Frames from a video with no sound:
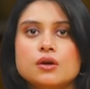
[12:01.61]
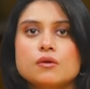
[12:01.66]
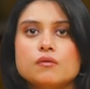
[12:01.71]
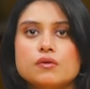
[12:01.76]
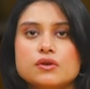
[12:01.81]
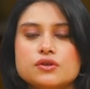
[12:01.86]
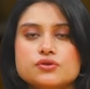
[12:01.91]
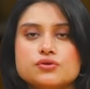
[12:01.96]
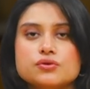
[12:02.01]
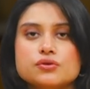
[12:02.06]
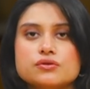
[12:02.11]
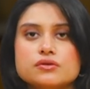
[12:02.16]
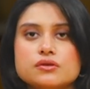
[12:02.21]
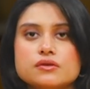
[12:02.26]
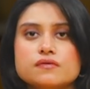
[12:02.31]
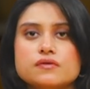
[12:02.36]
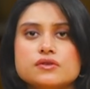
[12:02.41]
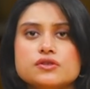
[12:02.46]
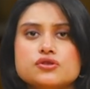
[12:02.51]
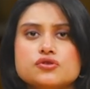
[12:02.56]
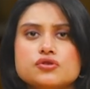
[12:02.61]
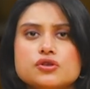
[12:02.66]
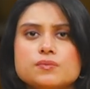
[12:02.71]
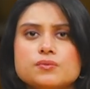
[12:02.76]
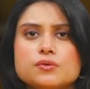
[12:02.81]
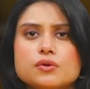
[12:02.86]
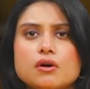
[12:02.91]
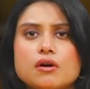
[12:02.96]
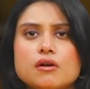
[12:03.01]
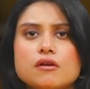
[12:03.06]
When Joseph is
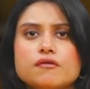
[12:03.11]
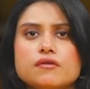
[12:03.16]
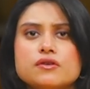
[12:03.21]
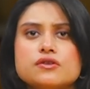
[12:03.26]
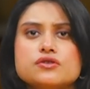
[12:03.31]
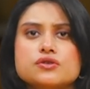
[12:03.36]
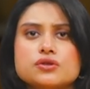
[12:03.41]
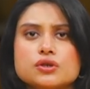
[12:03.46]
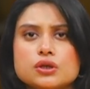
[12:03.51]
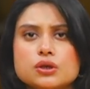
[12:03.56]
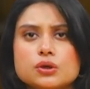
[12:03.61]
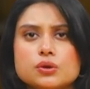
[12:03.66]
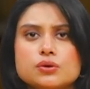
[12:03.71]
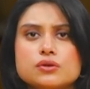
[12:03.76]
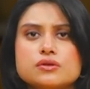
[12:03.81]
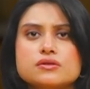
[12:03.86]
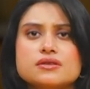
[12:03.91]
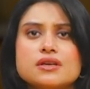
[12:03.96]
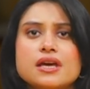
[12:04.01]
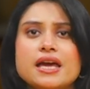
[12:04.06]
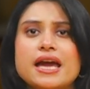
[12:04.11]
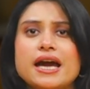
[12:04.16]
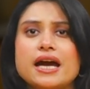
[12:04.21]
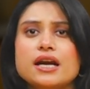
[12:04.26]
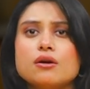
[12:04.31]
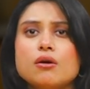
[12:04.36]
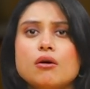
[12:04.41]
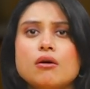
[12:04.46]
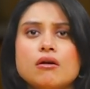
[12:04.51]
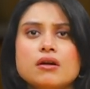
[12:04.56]
stripped of his clothes
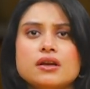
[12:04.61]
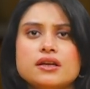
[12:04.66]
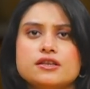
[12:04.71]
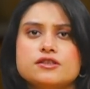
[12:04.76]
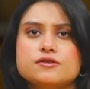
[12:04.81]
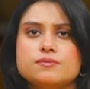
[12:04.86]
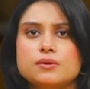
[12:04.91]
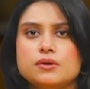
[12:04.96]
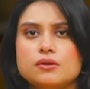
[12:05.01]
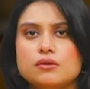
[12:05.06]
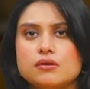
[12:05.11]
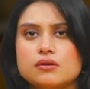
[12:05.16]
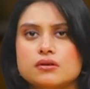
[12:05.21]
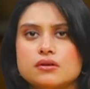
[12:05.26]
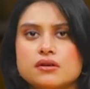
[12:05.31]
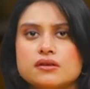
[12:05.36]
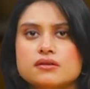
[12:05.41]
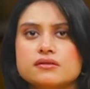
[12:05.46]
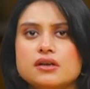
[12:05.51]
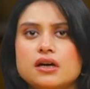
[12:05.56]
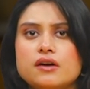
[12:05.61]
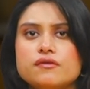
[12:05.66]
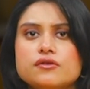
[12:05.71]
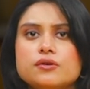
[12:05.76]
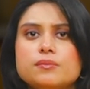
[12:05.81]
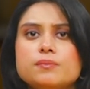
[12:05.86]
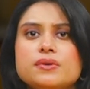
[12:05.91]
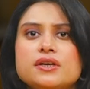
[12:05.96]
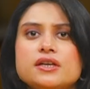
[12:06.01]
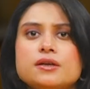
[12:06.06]
and all his belongings after
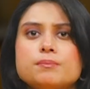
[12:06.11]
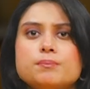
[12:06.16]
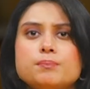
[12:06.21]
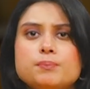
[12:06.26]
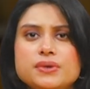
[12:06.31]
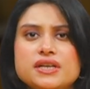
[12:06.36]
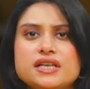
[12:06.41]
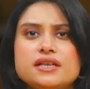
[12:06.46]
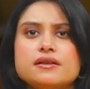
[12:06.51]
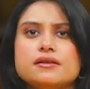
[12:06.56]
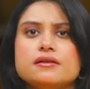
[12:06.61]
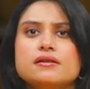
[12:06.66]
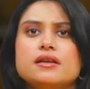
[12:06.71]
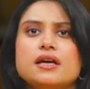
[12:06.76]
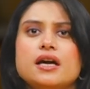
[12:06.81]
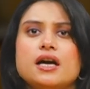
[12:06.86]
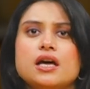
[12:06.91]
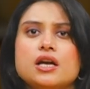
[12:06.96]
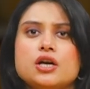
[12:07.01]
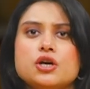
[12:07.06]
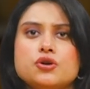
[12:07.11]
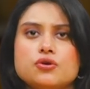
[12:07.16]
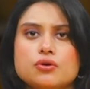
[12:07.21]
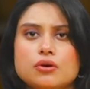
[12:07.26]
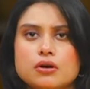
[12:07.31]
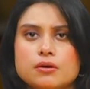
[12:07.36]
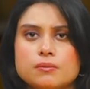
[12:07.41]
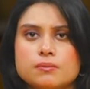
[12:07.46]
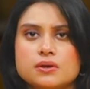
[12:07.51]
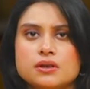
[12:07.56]
being beaten and
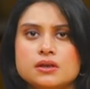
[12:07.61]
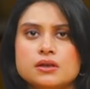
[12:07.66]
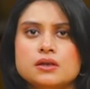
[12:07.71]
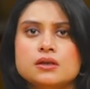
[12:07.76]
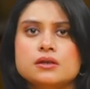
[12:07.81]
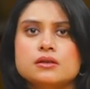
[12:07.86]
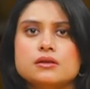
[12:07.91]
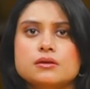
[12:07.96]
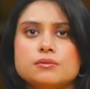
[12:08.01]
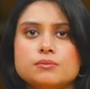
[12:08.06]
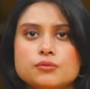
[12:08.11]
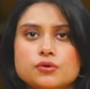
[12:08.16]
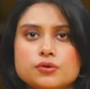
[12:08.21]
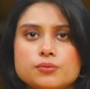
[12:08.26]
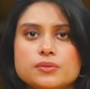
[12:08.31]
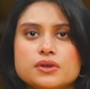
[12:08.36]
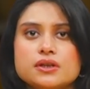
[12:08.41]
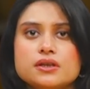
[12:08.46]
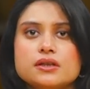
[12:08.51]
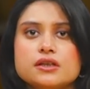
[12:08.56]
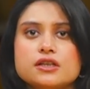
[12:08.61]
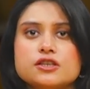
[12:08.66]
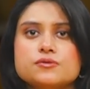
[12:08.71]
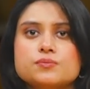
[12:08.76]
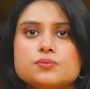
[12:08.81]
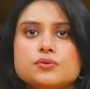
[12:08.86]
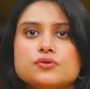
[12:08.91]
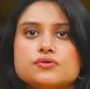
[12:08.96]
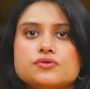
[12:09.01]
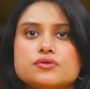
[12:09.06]
robbed, the moment
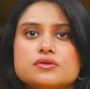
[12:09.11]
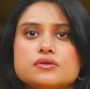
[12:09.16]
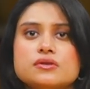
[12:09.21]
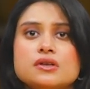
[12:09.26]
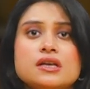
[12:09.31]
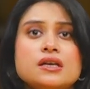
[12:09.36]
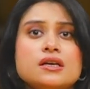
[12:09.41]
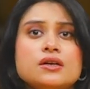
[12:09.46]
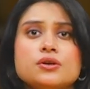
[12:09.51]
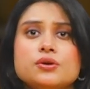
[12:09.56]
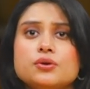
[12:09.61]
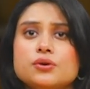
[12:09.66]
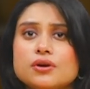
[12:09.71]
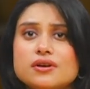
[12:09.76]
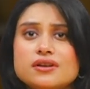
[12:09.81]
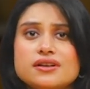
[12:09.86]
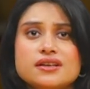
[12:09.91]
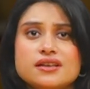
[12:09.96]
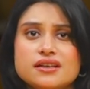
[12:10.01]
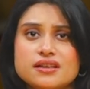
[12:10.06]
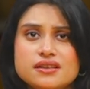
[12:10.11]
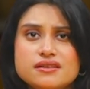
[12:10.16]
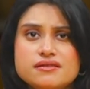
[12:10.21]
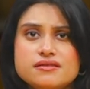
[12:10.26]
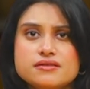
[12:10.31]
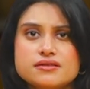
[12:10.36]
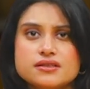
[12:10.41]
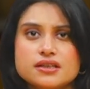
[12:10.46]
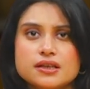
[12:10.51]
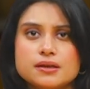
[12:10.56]
exposes not
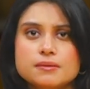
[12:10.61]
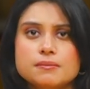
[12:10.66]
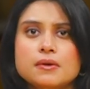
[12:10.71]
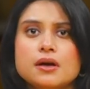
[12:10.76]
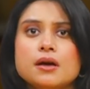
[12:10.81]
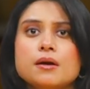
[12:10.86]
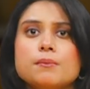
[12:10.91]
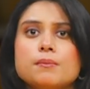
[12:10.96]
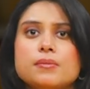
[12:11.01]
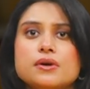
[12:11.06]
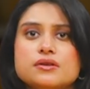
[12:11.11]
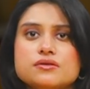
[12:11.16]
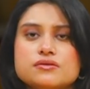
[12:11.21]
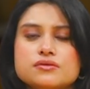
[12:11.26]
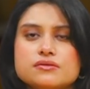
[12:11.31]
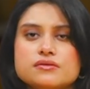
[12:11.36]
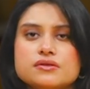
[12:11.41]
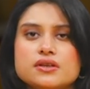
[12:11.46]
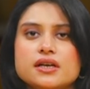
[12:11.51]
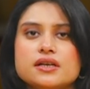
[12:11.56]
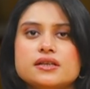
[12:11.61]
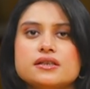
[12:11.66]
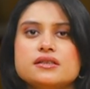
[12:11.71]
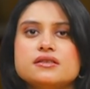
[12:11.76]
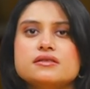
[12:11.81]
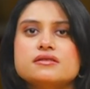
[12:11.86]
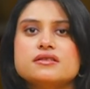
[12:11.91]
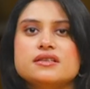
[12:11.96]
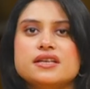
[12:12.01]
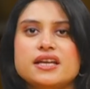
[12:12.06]
his shame but
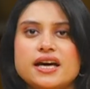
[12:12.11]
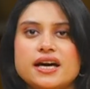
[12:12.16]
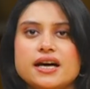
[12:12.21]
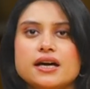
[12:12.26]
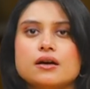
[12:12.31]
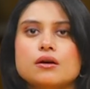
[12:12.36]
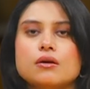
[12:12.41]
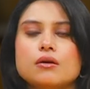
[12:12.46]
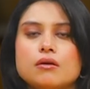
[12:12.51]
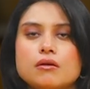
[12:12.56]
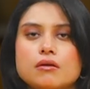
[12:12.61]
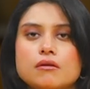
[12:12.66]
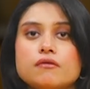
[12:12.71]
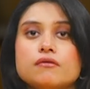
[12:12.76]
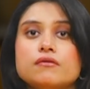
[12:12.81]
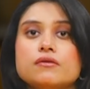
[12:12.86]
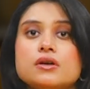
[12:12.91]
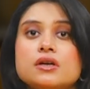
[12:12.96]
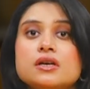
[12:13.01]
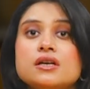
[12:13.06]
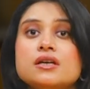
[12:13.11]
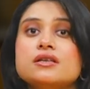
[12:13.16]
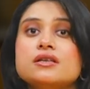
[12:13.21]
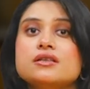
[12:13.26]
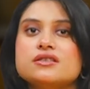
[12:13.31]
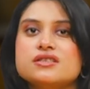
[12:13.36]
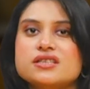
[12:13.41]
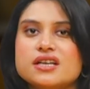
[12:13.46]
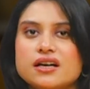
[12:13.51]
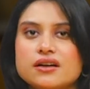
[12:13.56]
society's lack of
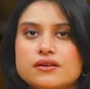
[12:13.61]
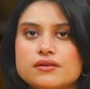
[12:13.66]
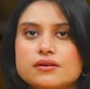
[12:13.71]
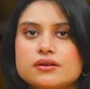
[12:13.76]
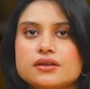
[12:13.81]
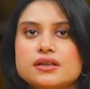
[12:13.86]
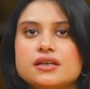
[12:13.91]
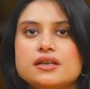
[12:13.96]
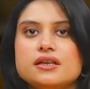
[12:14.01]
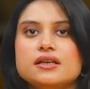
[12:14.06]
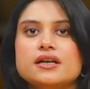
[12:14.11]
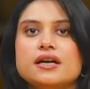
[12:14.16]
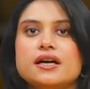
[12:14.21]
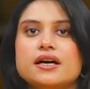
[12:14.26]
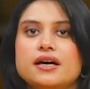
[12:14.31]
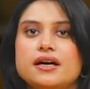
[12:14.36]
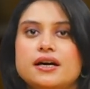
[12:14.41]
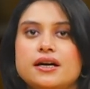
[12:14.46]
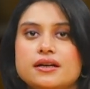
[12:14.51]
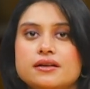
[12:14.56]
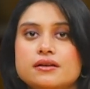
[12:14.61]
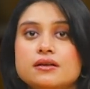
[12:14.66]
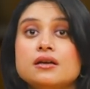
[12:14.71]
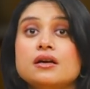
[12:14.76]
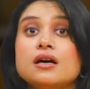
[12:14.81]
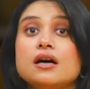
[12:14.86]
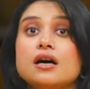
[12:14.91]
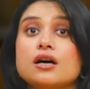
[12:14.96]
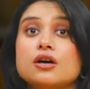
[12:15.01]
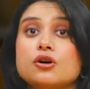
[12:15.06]
charity and
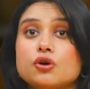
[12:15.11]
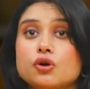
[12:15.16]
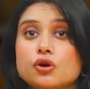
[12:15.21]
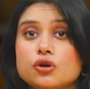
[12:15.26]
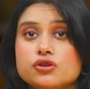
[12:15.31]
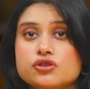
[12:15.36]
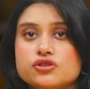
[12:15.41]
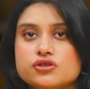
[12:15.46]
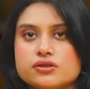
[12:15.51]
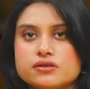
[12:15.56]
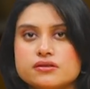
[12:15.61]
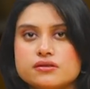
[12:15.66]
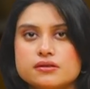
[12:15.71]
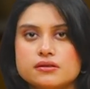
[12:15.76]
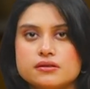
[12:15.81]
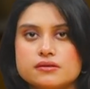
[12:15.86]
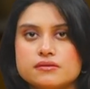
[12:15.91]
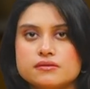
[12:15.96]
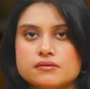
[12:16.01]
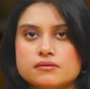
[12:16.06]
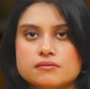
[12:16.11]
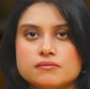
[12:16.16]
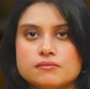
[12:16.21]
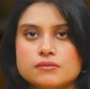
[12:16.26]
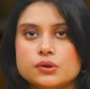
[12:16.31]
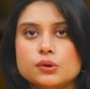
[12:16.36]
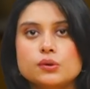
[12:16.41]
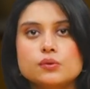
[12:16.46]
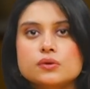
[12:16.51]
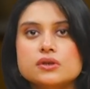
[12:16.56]
a consciousness.
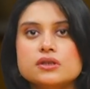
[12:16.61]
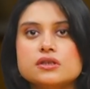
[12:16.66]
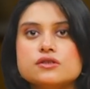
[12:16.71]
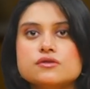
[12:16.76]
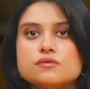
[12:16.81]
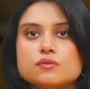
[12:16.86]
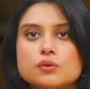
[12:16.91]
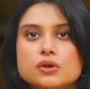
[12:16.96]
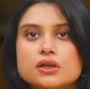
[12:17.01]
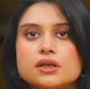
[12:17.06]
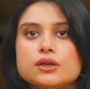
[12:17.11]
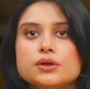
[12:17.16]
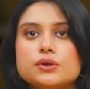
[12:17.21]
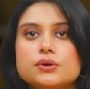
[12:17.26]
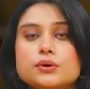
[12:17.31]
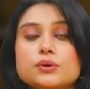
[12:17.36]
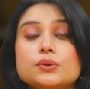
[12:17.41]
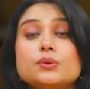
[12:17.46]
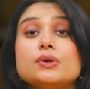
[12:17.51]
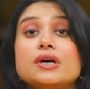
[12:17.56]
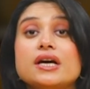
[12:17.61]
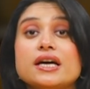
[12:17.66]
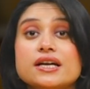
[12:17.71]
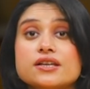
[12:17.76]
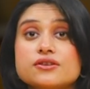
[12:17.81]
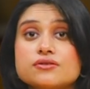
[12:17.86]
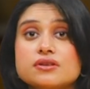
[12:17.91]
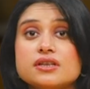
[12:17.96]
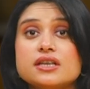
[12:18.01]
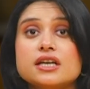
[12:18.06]
No one is willing to
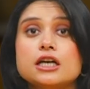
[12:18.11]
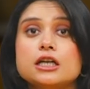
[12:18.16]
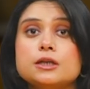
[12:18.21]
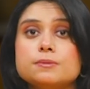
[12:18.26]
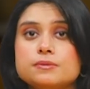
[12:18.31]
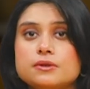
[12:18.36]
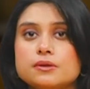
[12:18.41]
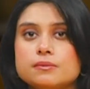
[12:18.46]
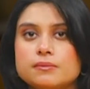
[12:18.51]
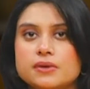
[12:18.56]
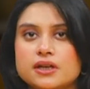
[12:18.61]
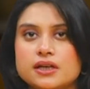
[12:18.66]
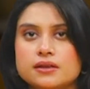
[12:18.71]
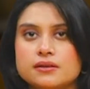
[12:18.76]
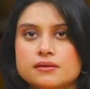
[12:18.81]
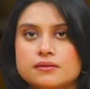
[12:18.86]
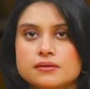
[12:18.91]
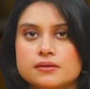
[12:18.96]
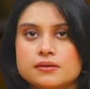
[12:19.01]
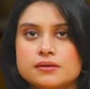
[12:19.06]
actually help the man.